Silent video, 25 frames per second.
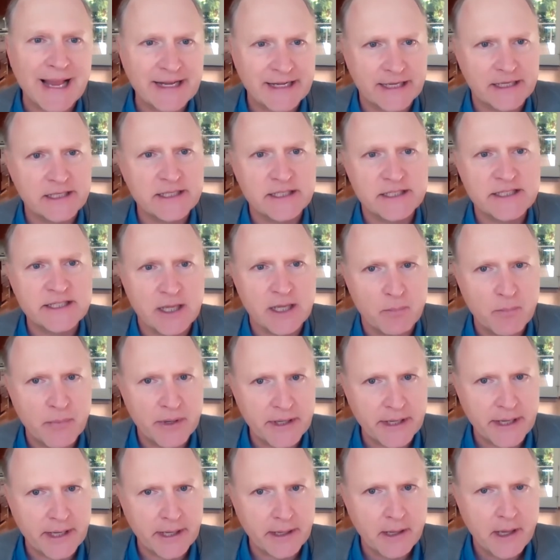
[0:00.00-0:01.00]
it to somebody
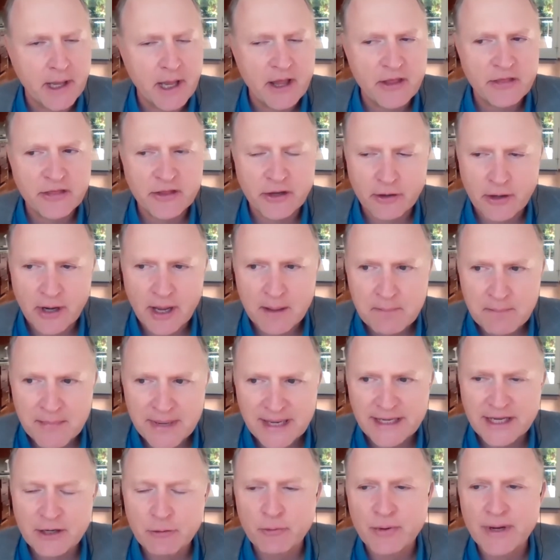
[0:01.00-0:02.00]
their
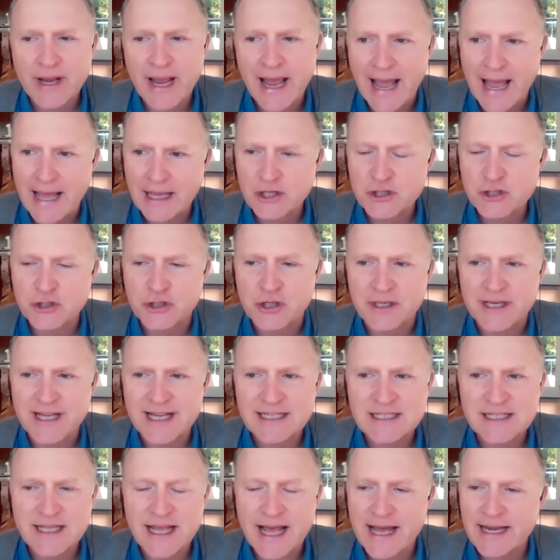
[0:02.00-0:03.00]
immediate reaction
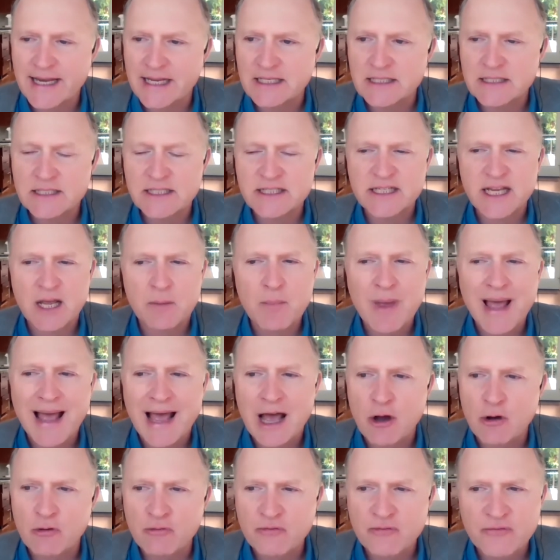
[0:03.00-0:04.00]
is that it
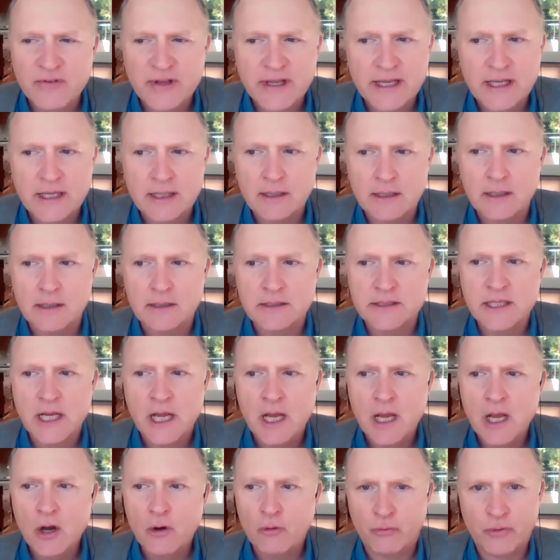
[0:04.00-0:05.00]
somehow feels
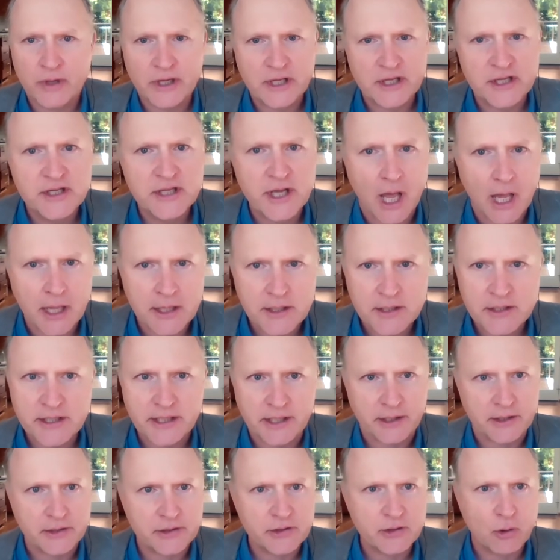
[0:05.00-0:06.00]

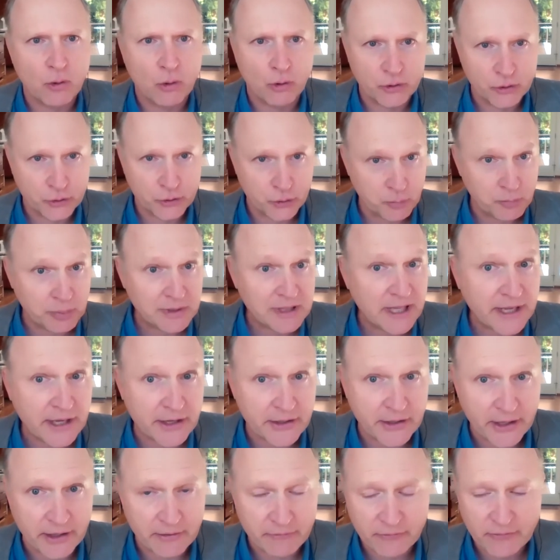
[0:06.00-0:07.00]
redundant or
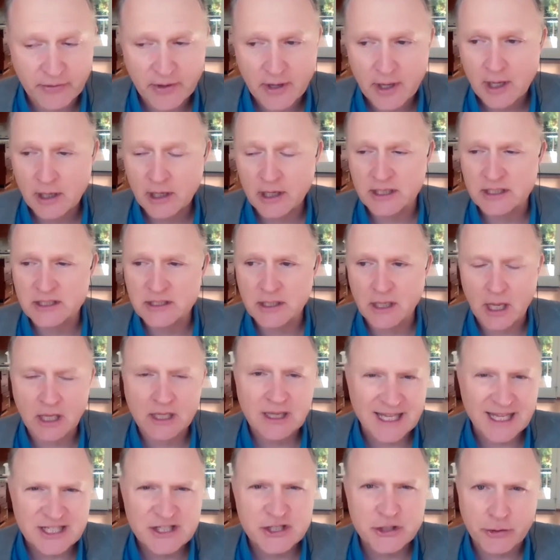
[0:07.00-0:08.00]
duplicative. Because
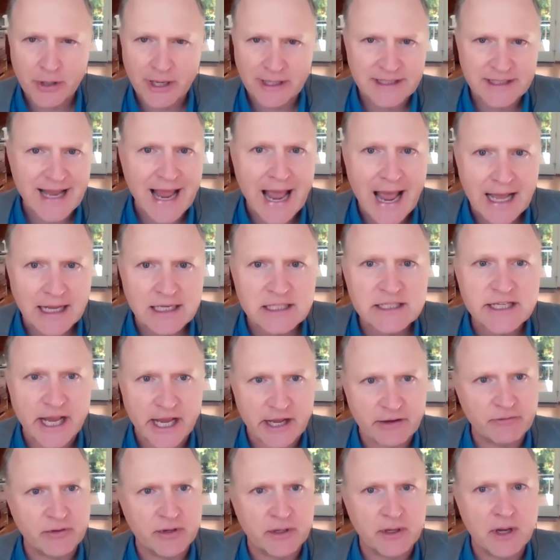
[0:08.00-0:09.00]
unless you're a tax
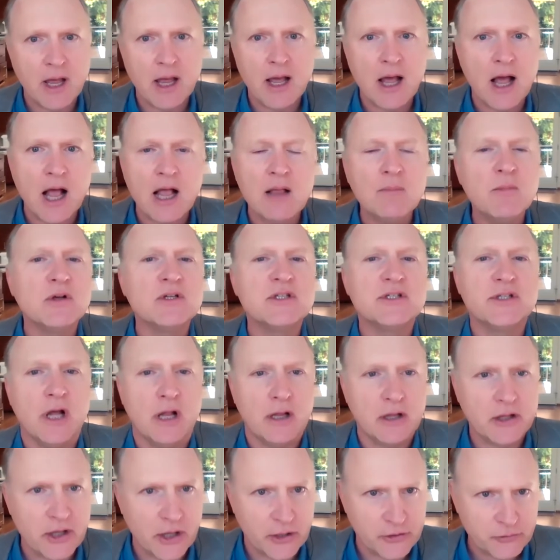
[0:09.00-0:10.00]
haven, almost all
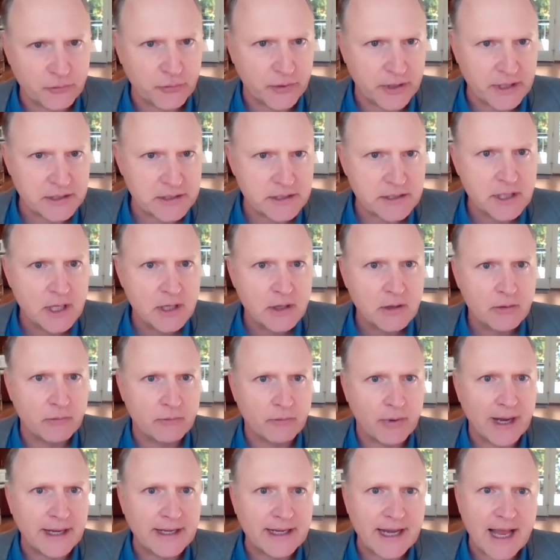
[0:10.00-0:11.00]
countries,
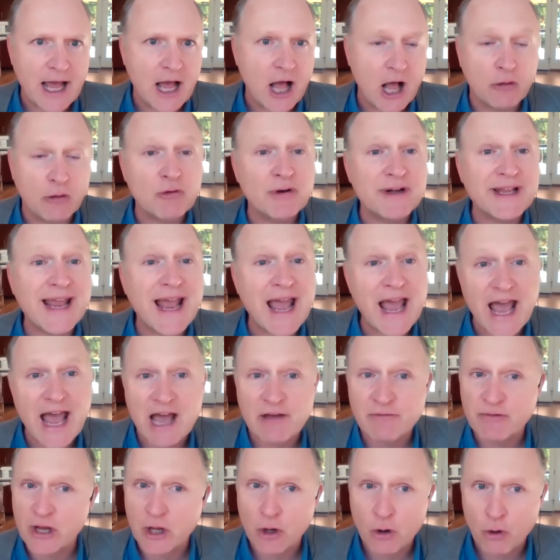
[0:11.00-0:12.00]
right, already have
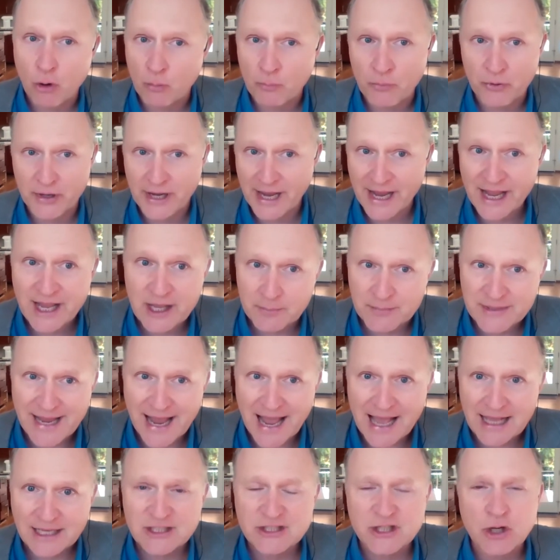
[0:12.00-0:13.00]
a corporate income
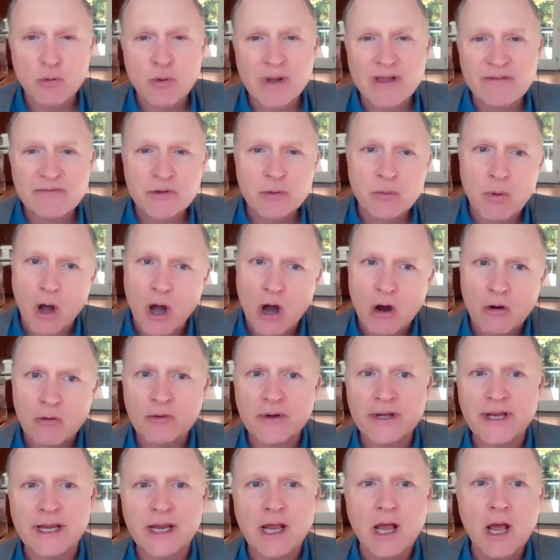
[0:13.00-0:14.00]
tax. So if you
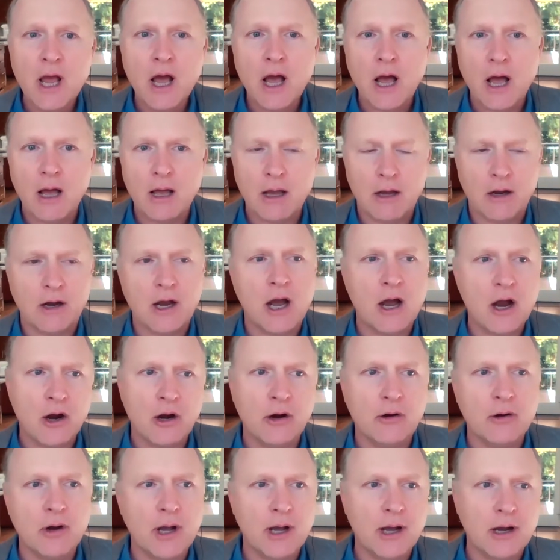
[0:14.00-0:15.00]
already are,
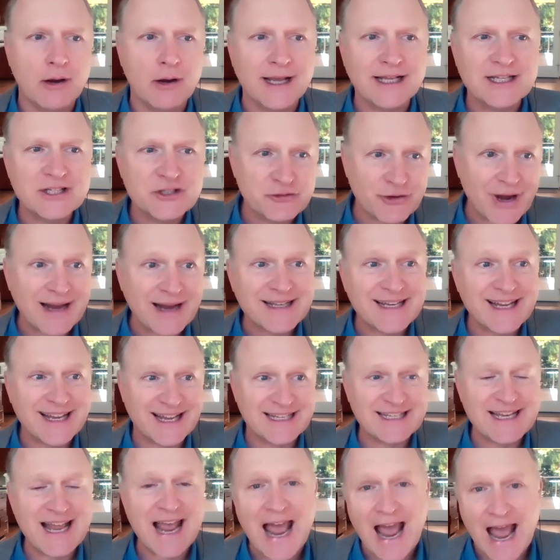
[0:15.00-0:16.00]
are, are extracting a
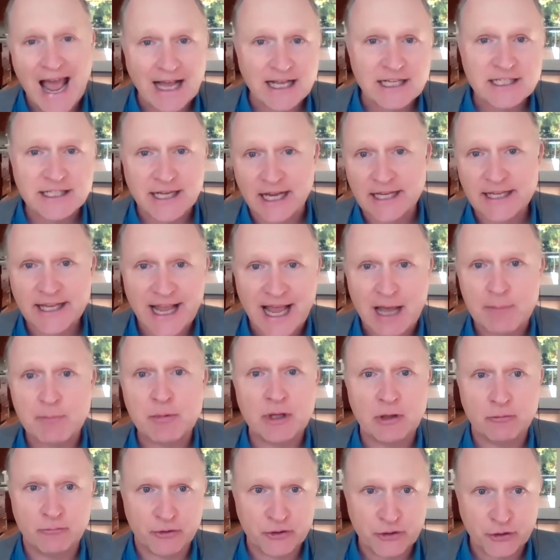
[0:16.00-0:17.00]
tax on
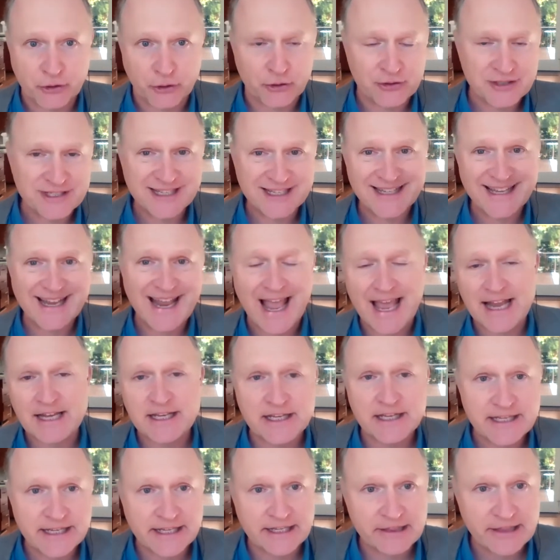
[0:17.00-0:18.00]
capital returns at the
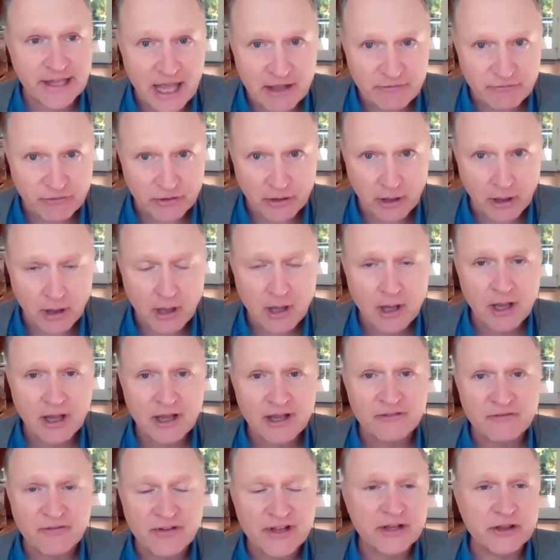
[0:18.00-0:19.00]
entity level,
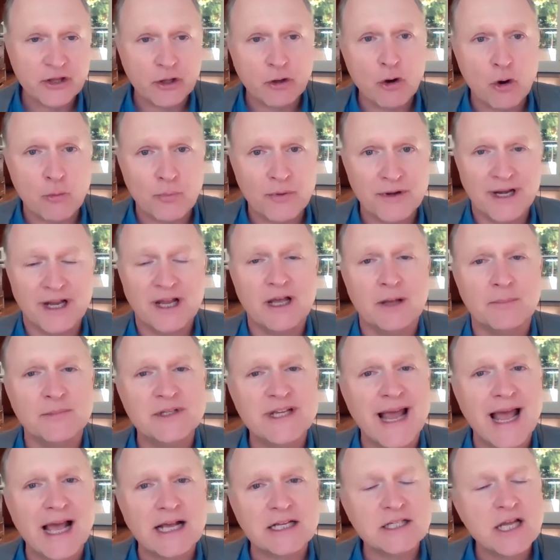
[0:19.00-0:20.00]
via the corporate income
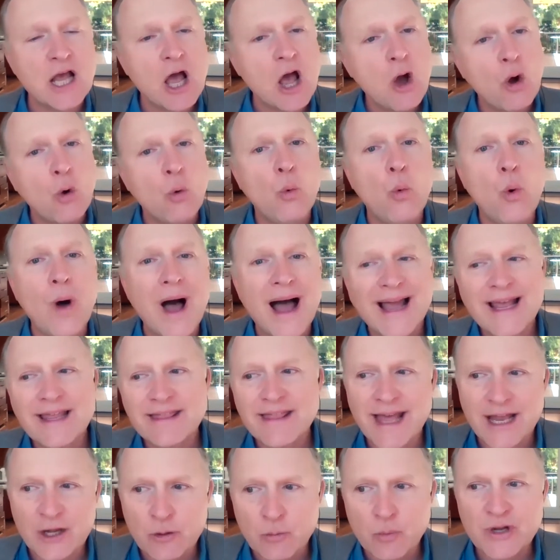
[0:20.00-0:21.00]
tax. Why
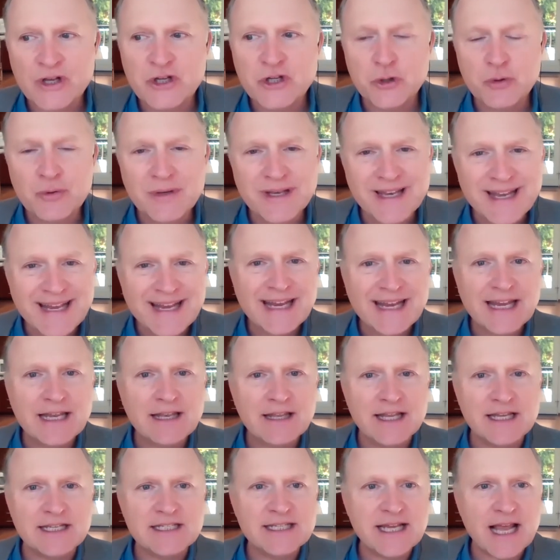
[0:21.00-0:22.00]
then would you need
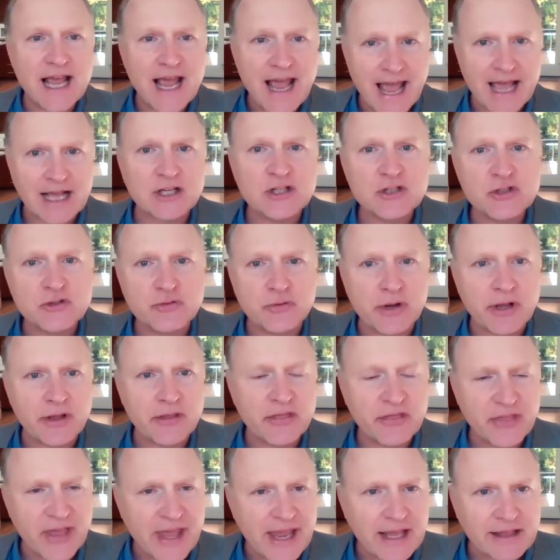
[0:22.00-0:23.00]
this extra
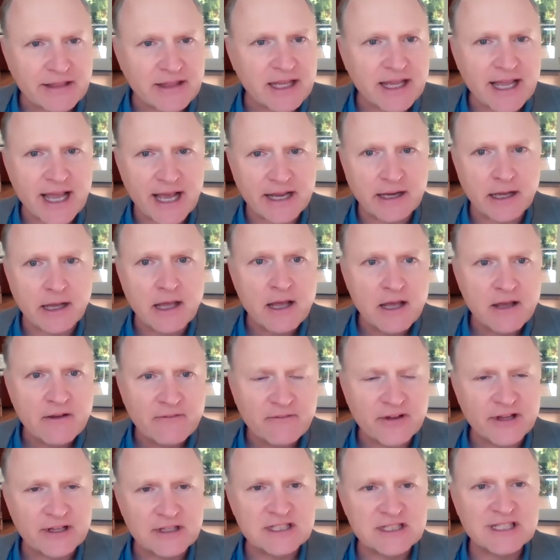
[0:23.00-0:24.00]
thing that kind of
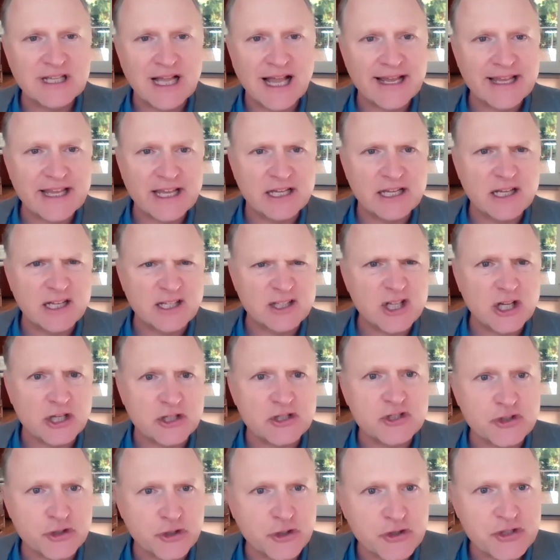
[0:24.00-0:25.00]
feels like a, a
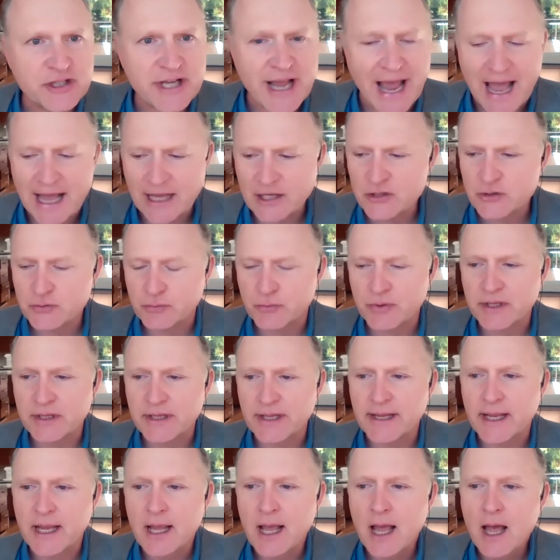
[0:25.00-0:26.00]
surtax, really?
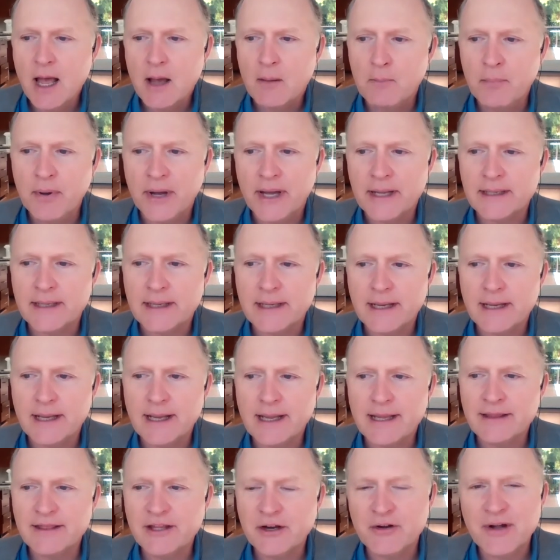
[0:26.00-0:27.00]
But
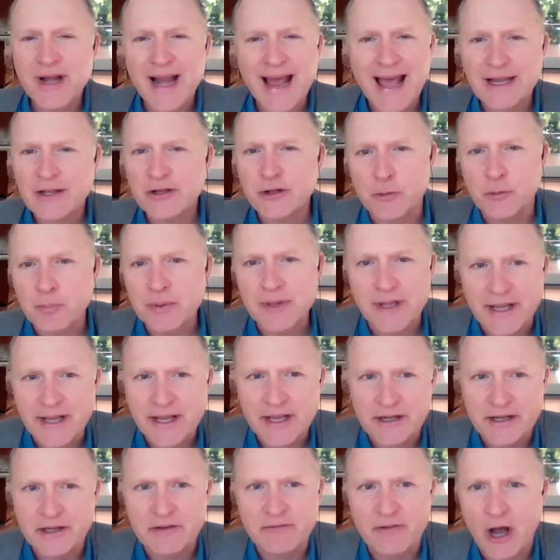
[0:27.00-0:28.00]
they're not
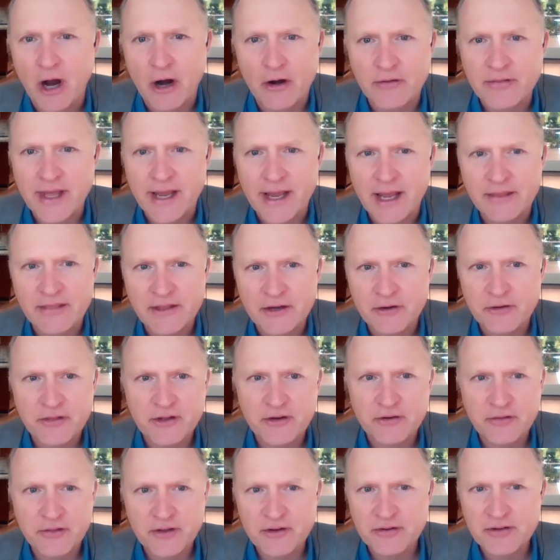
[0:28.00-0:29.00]
duplicative, are they? And they're, they're,
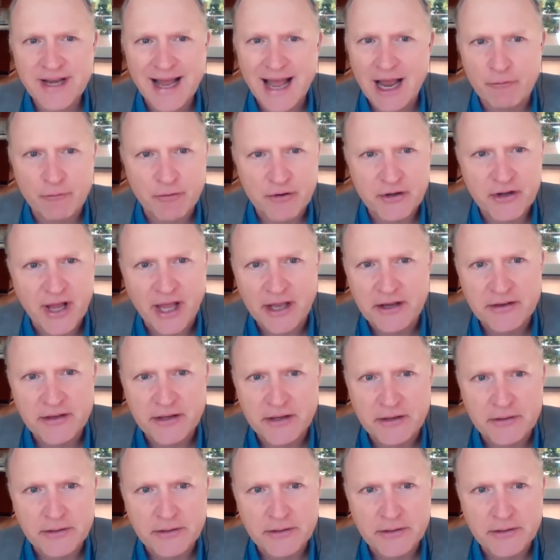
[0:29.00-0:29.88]
they're not redundant.